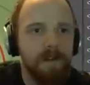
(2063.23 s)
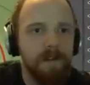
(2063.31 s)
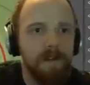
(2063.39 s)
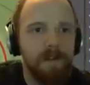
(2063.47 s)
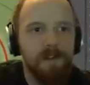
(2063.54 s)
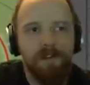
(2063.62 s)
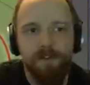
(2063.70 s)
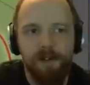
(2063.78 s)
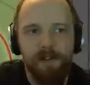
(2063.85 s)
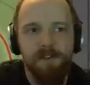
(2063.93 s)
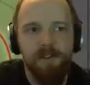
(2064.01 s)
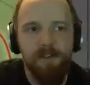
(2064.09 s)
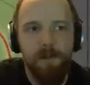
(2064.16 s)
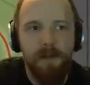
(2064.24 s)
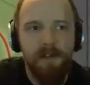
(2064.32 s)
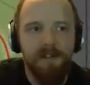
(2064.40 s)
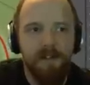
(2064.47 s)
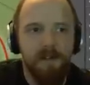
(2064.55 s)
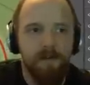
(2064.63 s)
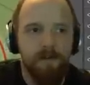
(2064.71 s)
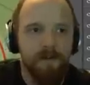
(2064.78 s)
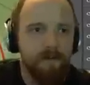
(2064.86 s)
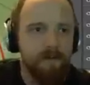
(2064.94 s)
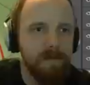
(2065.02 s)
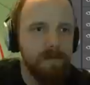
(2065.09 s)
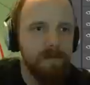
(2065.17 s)
as strange as it may sound.
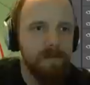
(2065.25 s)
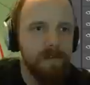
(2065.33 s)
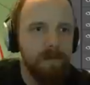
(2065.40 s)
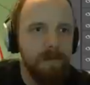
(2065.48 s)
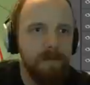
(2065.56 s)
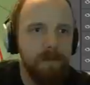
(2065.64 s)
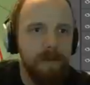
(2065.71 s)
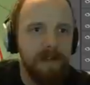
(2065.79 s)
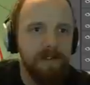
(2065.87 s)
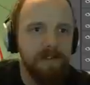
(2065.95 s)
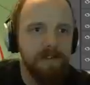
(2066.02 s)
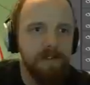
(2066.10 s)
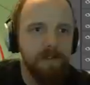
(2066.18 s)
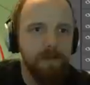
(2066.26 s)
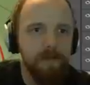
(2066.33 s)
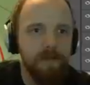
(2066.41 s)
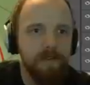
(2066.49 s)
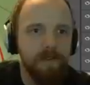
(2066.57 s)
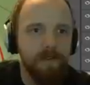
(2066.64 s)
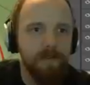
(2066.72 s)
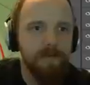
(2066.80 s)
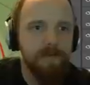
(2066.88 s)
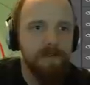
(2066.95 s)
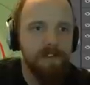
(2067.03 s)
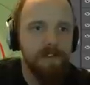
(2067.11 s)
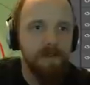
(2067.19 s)
I mean, patterns do sort of
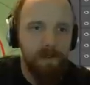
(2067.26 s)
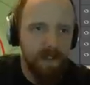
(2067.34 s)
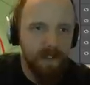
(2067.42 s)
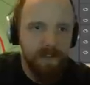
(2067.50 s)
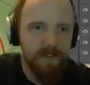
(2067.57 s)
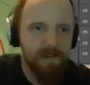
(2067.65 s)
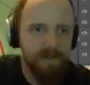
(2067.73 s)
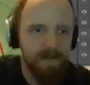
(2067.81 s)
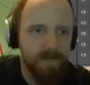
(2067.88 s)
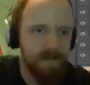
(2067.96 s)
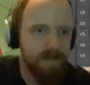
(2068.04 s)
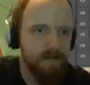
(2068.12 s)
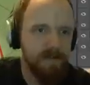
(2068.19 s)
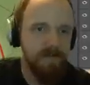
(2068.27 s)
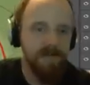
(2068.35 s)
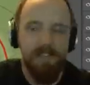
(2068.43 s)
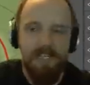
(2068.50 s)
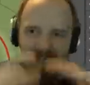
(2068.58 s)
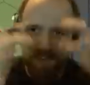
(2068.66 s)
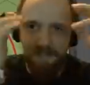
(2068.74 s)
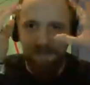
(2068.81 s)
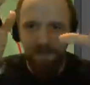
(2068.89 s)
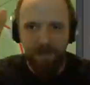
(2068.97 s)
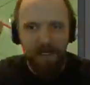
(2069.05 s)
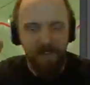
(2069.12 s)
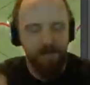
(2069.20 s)
disappear into the
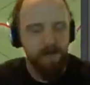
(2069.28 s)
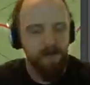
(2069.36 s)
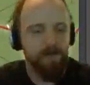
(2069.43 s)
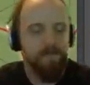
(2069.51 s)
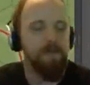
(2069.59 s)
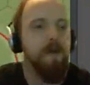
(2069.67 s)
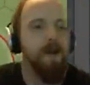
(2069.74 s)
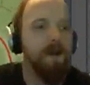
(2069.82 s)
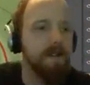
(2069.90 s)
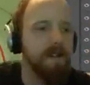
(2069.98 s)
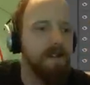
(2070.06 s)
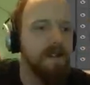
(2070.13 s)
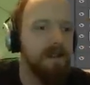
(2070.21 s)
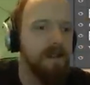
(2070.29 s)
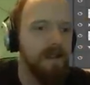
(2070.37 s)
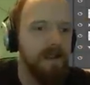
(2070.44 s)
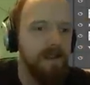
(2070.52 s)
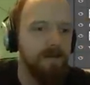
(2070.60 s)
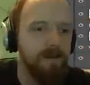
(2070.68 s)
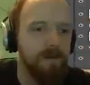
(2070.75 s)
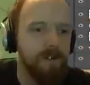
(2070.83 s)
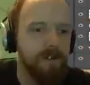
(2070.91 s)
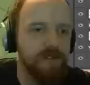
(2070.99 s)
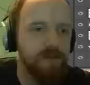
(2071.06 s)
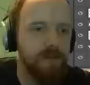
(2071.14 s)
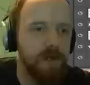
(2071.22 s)
background, but if someone
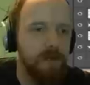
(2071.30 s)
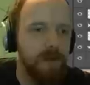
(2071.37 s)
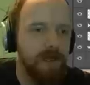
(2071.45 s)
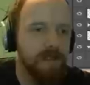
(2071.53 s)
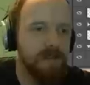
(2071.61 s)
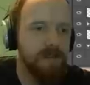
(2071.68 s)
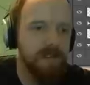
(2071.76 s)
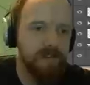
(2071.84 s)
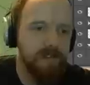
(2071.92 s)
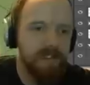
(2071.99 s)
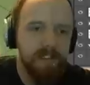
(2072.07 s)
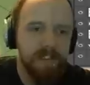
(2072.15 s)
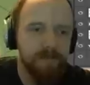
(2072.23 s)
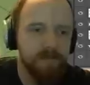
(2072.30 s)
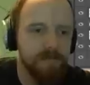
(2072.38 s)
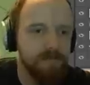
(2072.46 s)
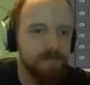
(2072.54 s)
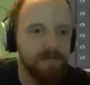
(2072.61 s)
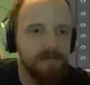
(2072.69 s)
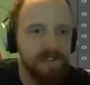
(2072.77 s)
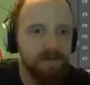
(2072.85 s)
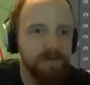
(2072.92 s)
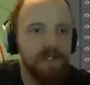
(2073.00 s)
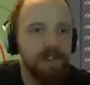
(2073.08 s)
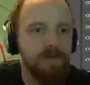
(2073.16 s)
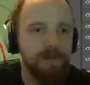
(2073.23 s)
can spot a pattern, that's it then. They've,
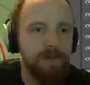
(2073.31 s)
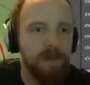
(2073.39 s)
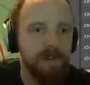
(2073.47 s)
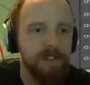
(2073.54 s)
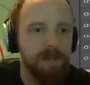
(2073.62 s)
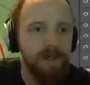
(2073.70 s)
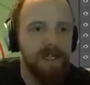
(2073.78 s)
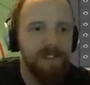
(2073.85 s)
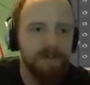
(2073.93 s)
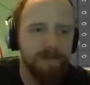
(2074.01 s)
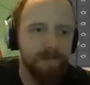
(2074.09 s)
they've spotted the pattern.